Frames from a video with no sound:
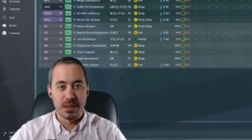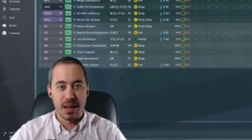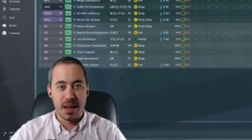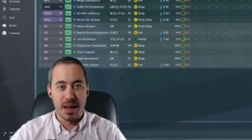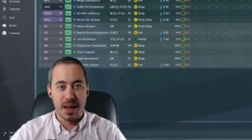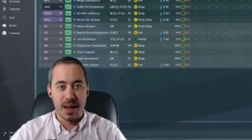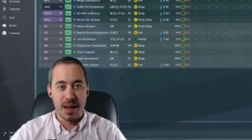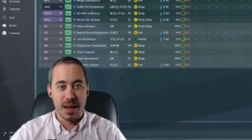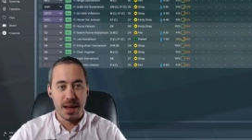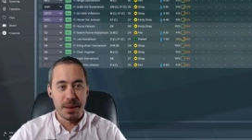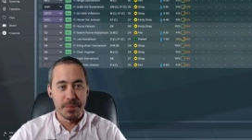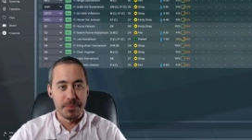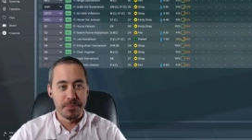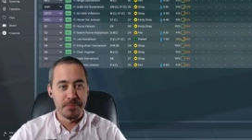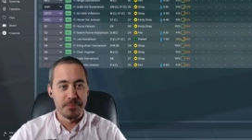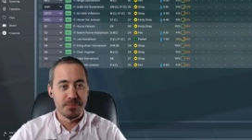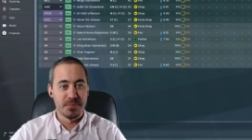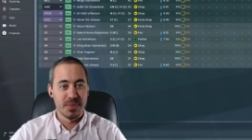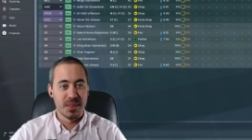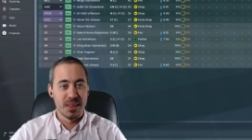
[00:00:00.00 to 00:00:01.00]

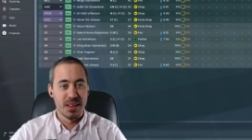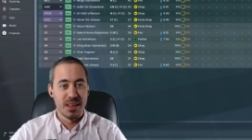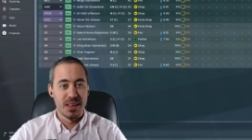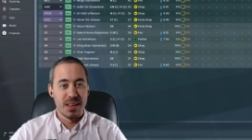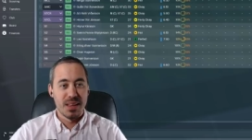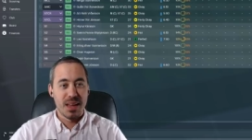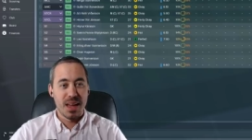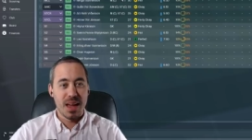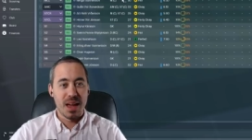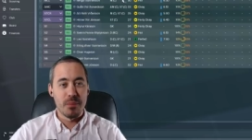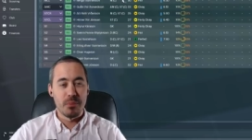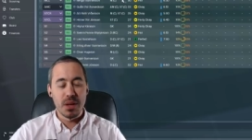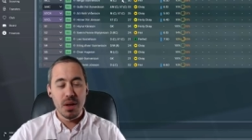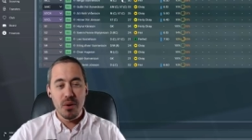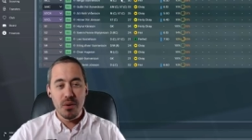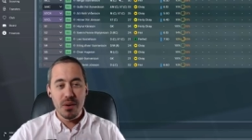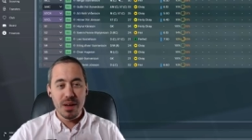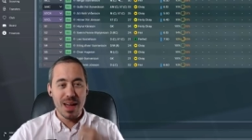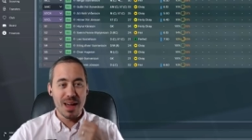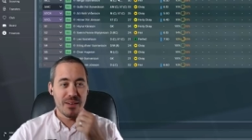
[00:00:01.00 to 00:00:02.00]
Um, and we
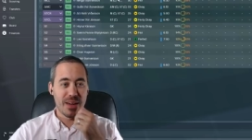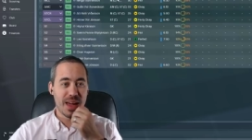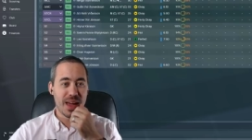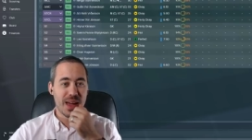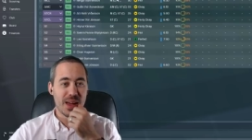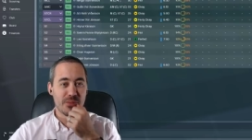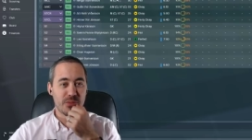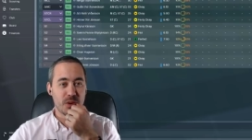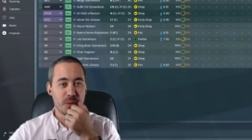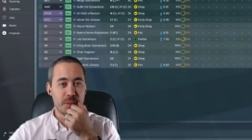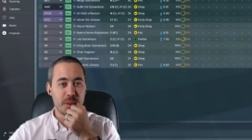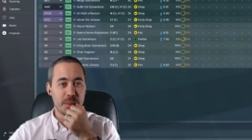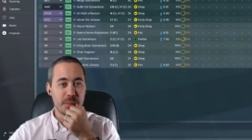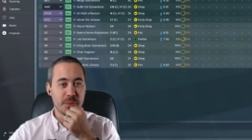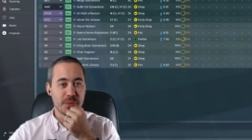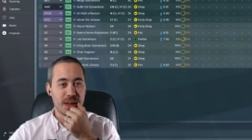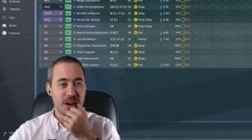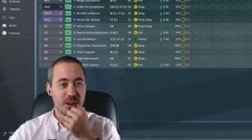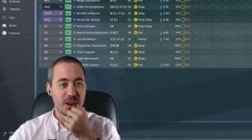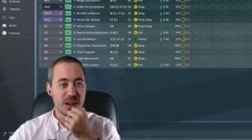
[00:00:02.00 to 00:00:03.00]
only have a handful of
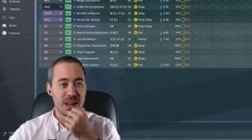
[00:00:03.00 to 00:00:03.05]
people that